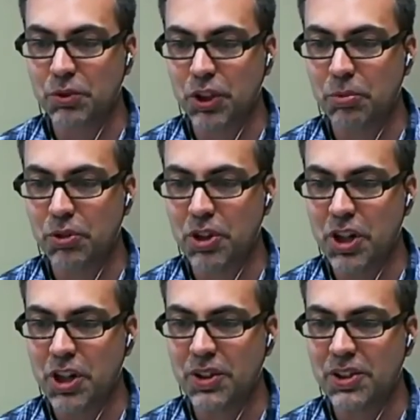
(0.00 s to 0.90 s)
Really appreciate
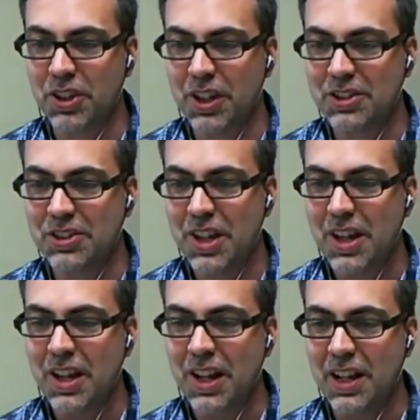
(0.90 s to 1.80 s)
your insights.
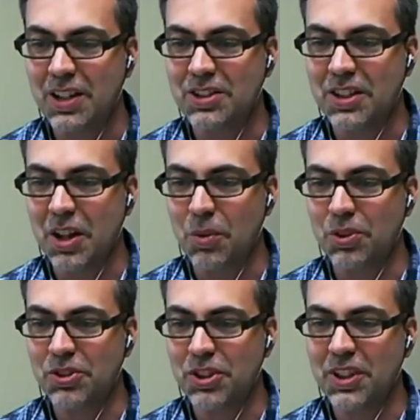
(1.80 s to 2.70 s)
And we'll
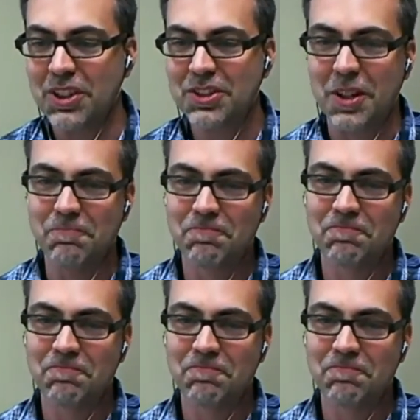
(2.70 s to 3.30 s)
see you next time.